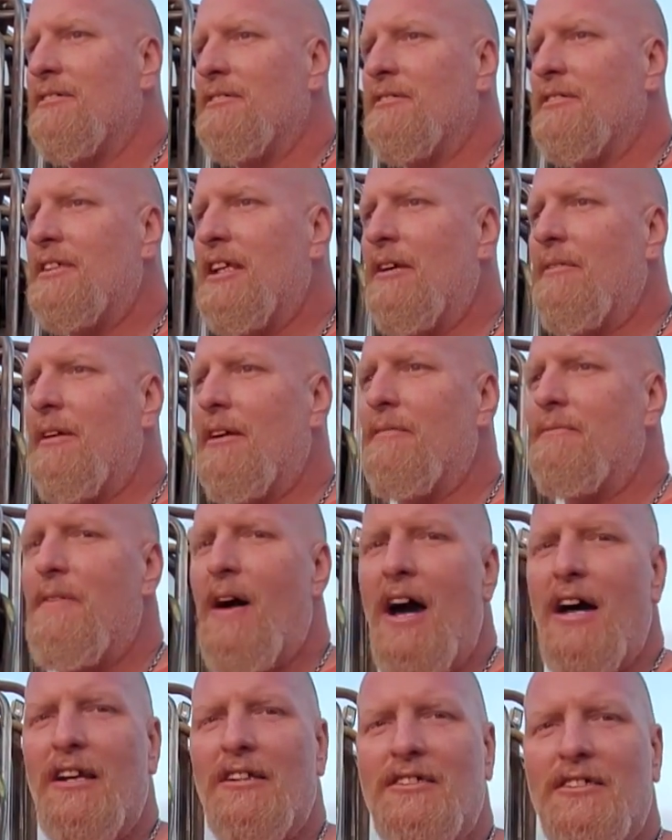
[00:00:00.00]
see if we can
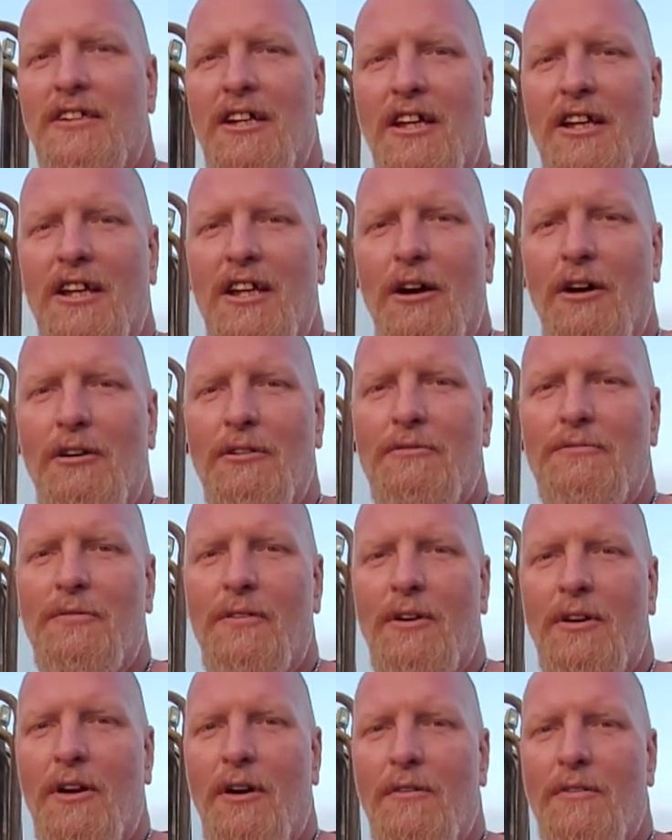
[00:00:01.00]
find us another load
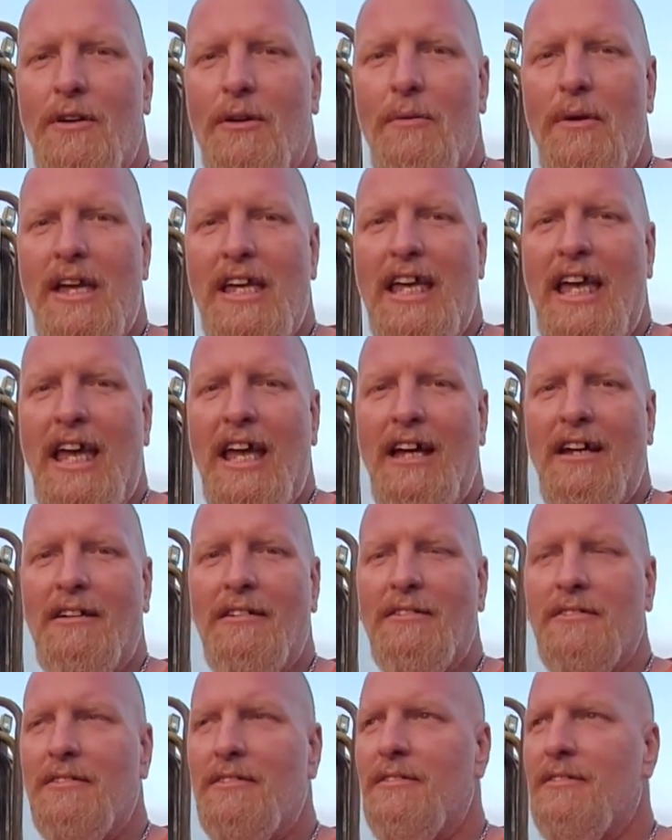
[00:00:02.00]
for over the weekend.
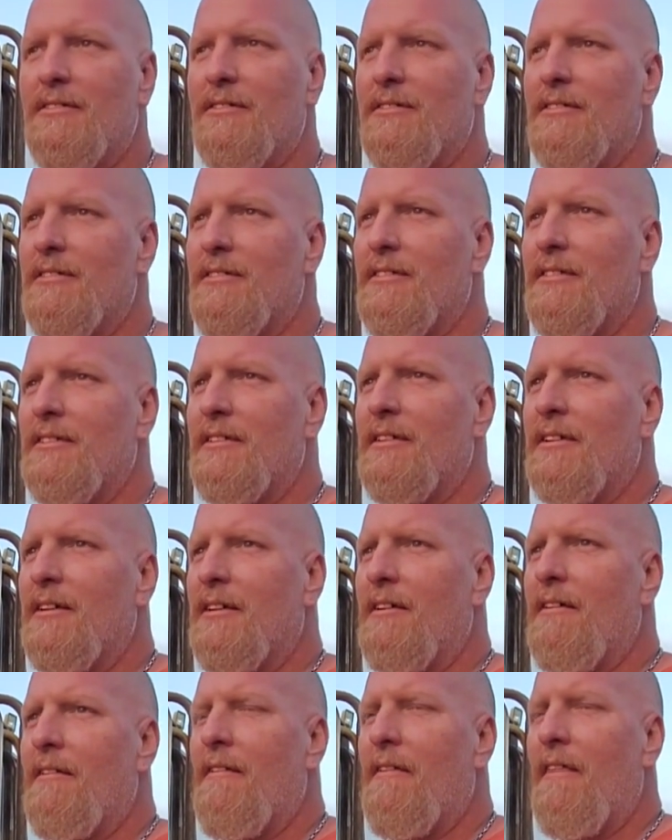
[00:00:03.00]

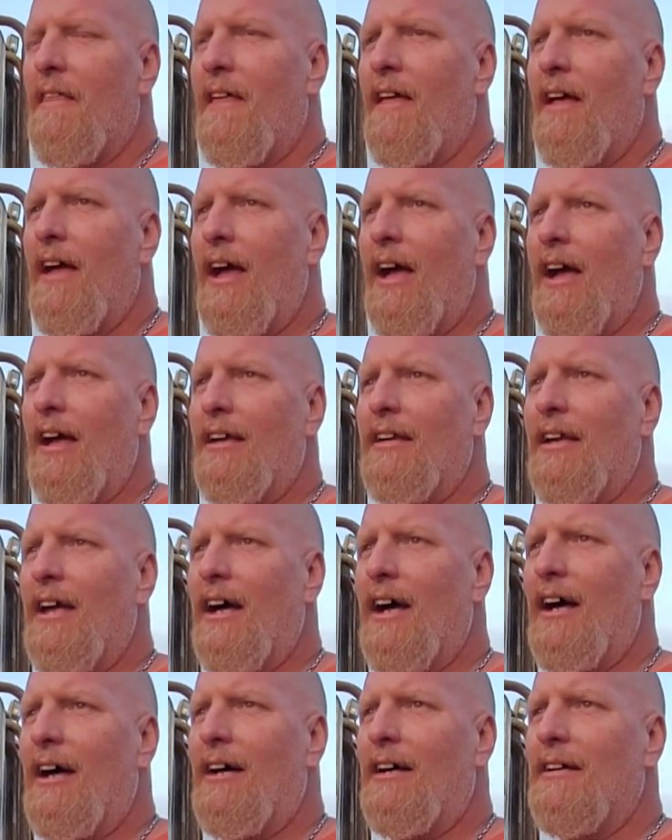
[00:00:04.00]
And
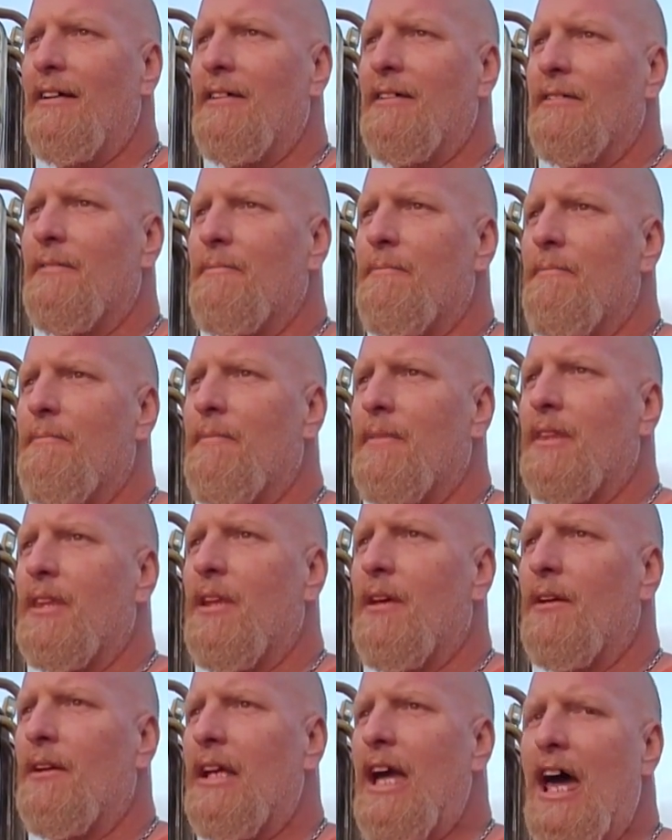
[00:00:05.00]

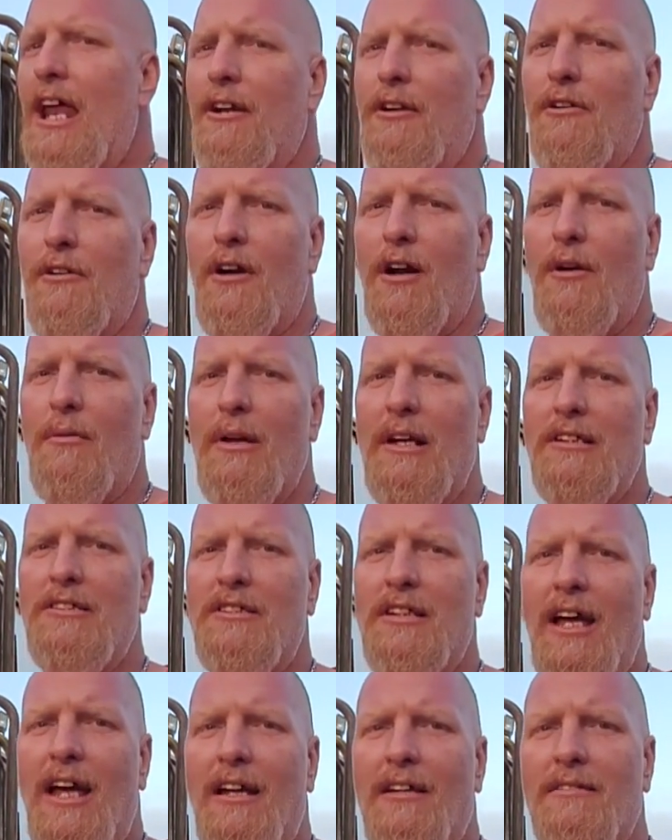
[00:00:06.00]
got to do our
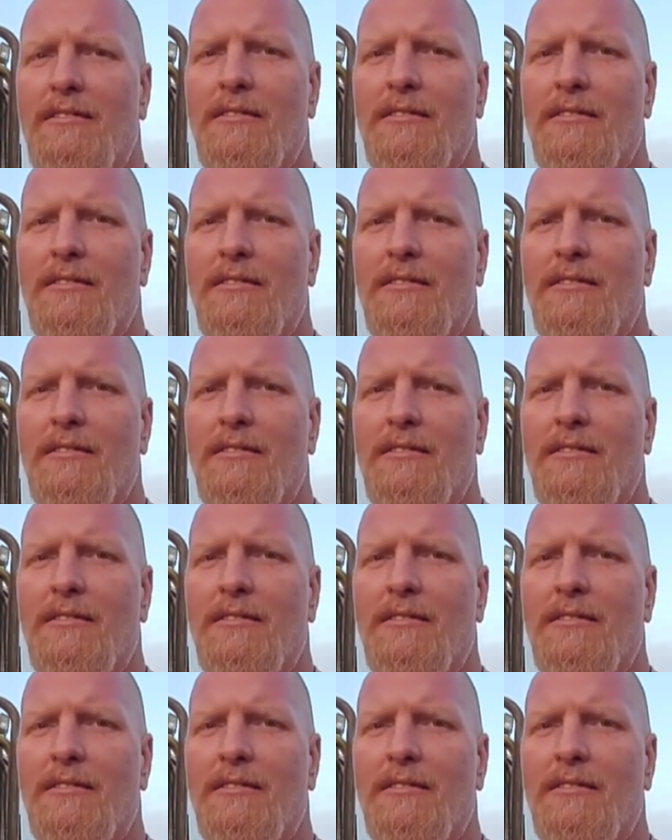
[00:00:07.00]
reset.